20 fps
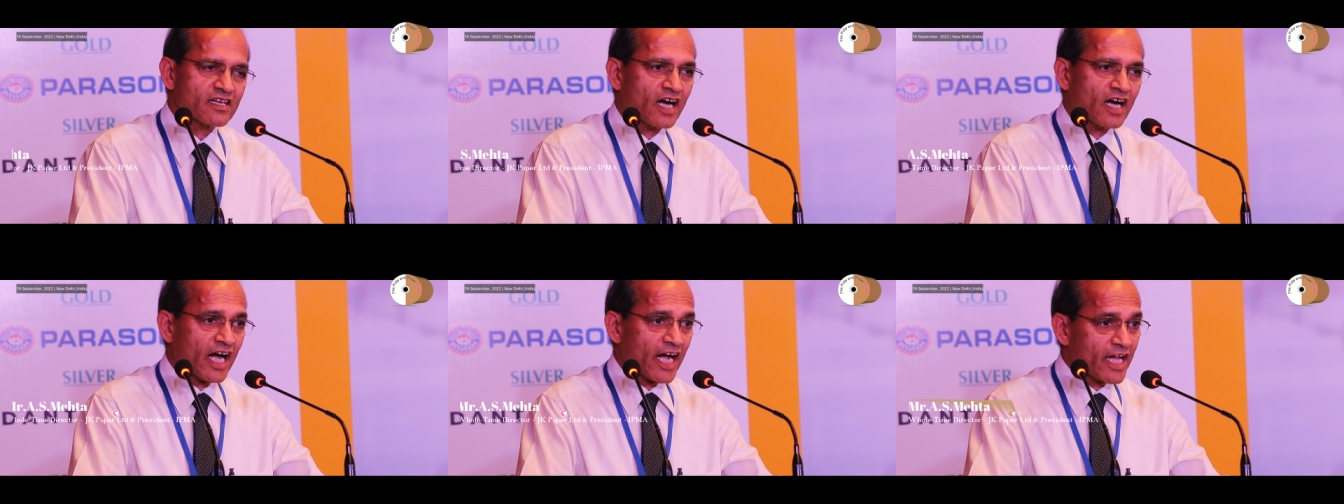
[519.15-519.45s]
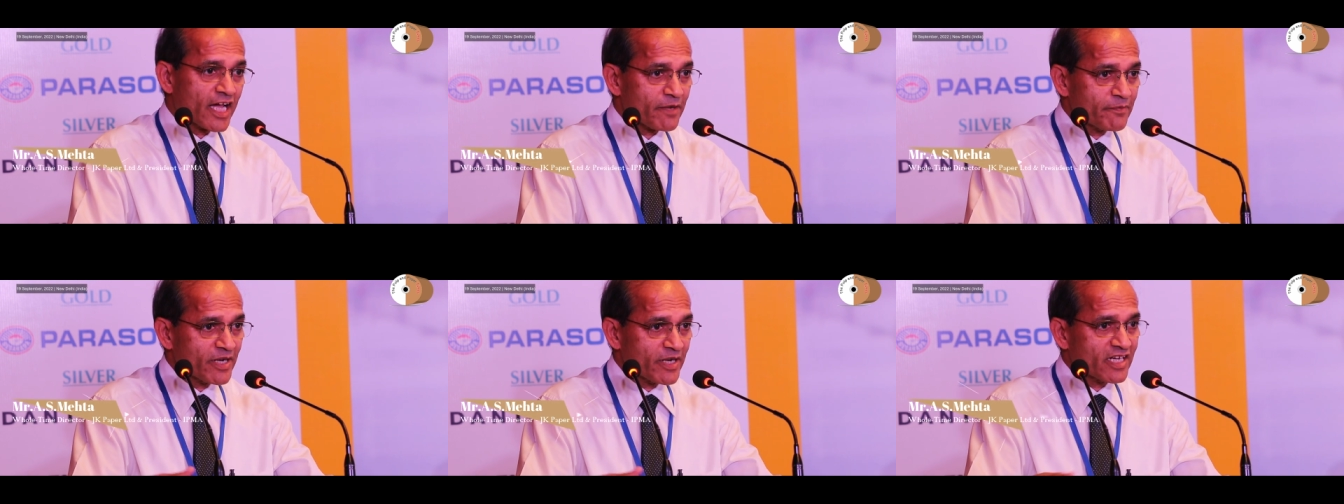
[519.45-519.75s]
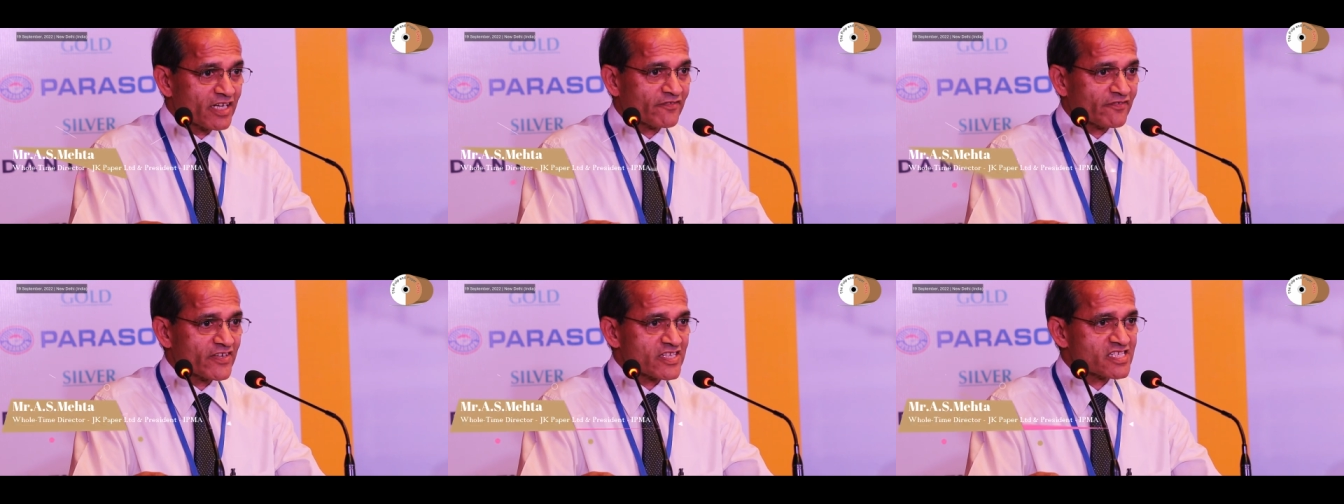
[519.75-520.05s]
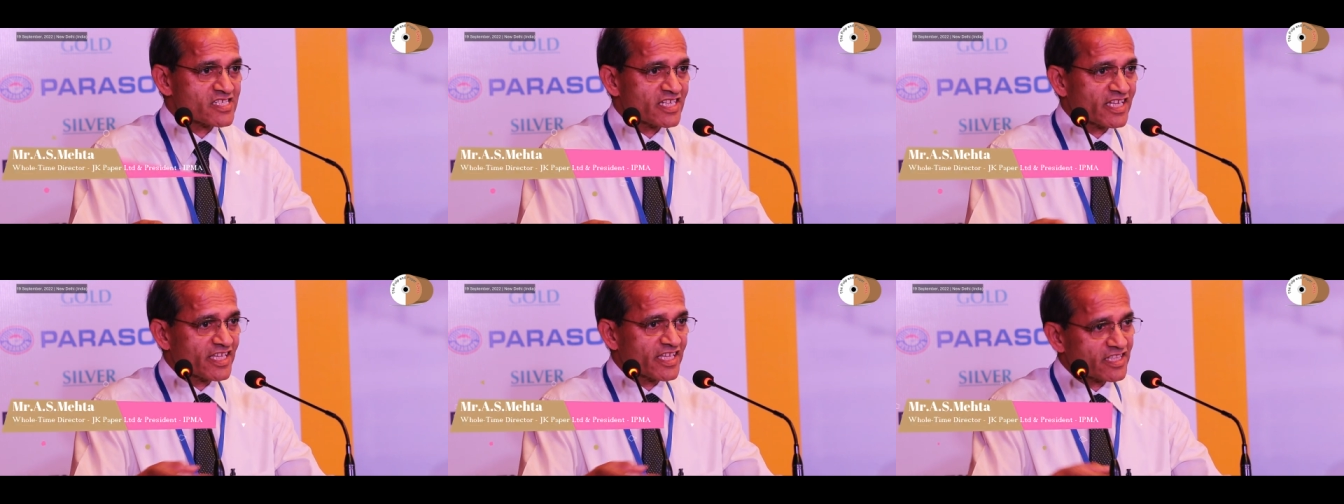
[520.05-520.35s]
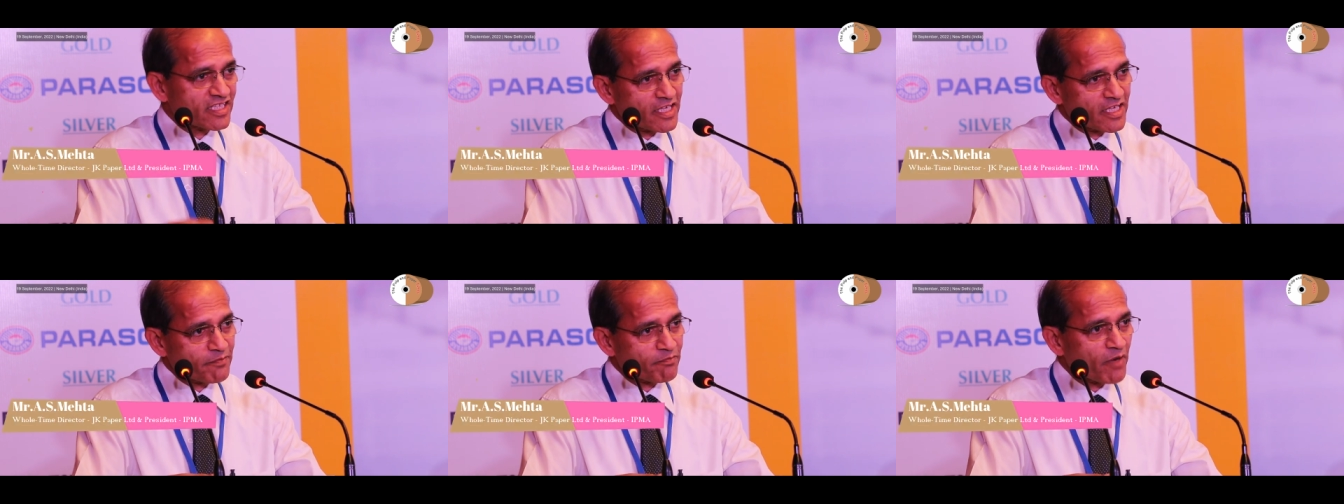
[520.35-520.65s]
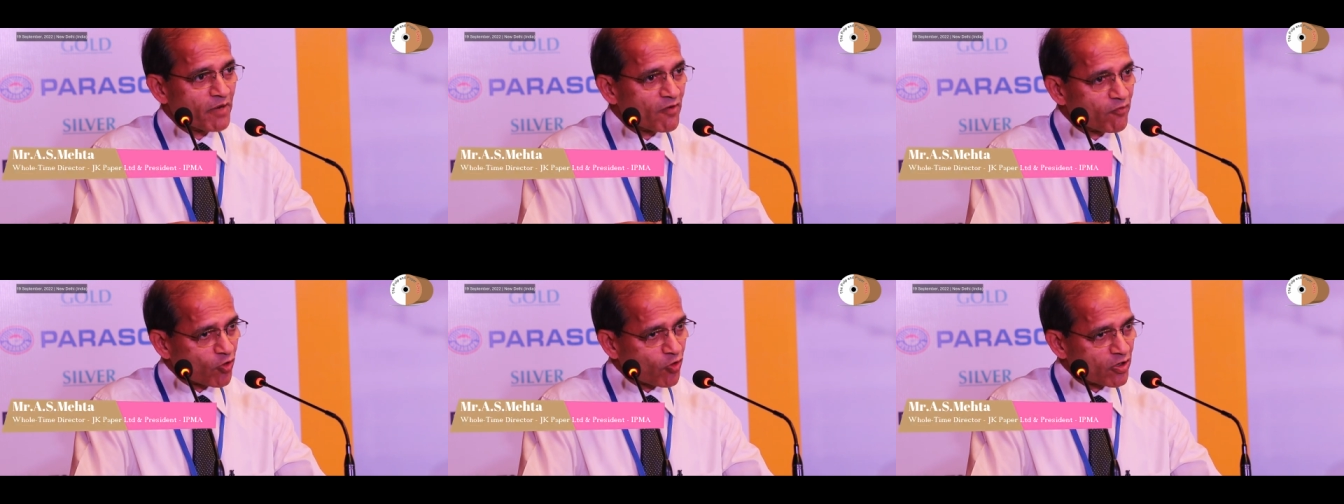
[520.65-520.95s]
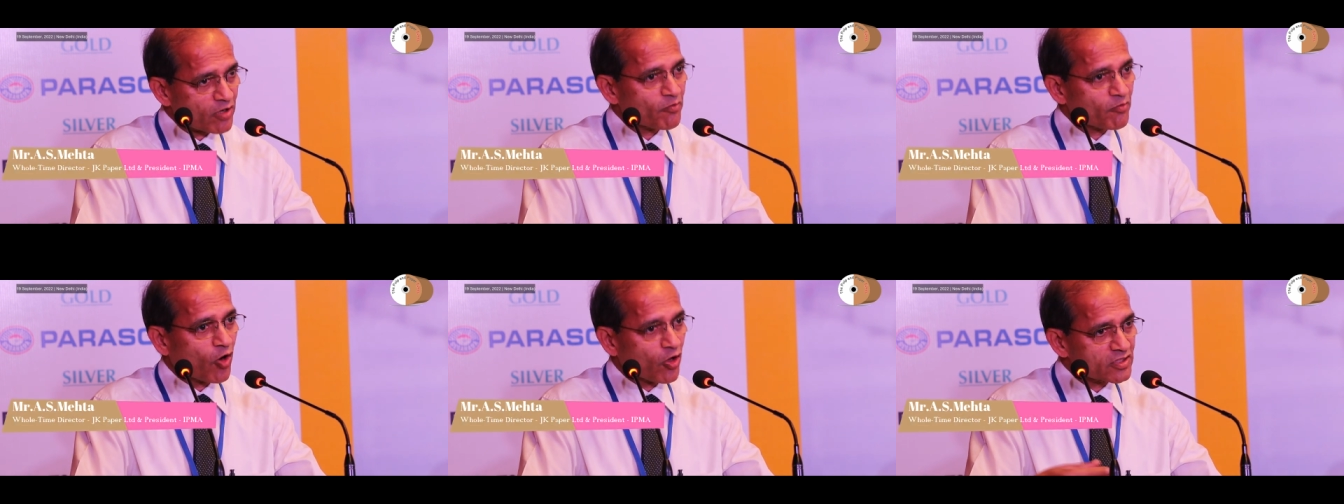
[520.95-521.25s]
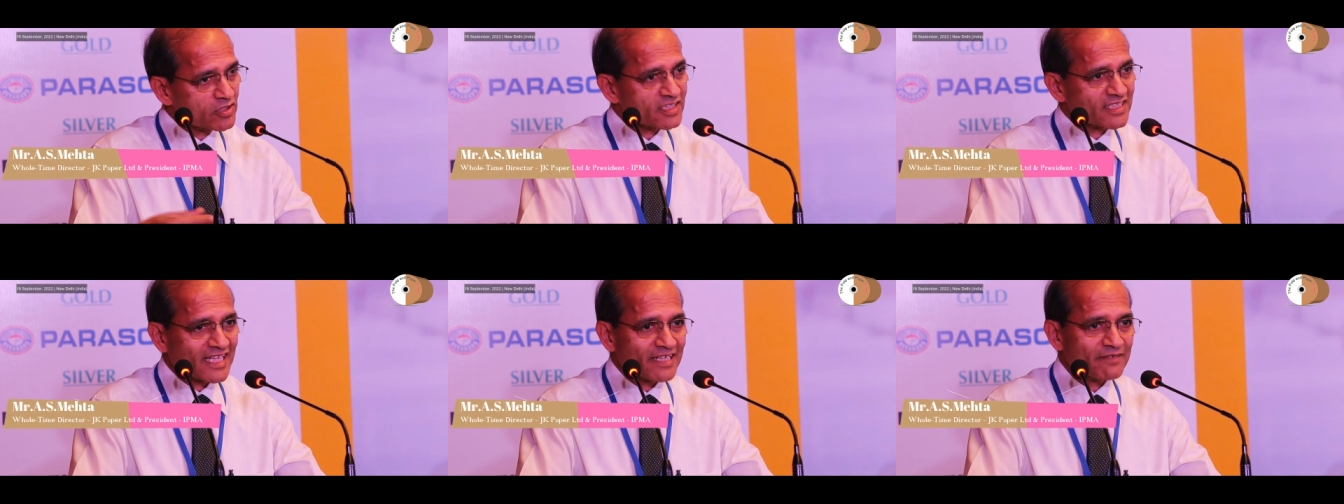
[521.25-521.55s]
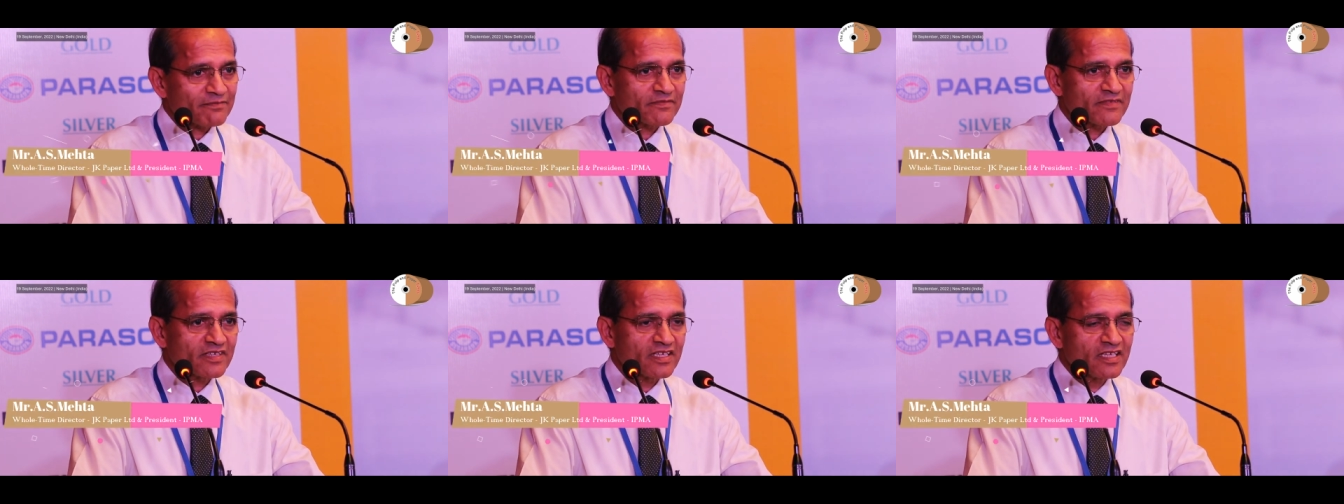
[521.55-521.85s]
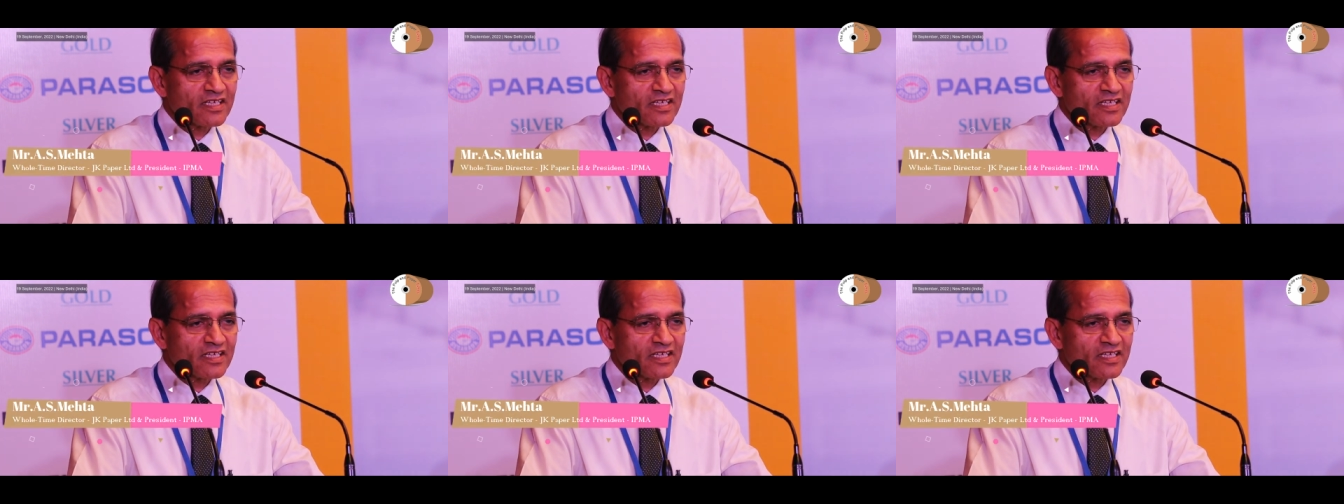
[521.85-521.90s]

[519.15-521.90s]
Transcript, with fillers: I have been requesting in the I P M A forum all the time.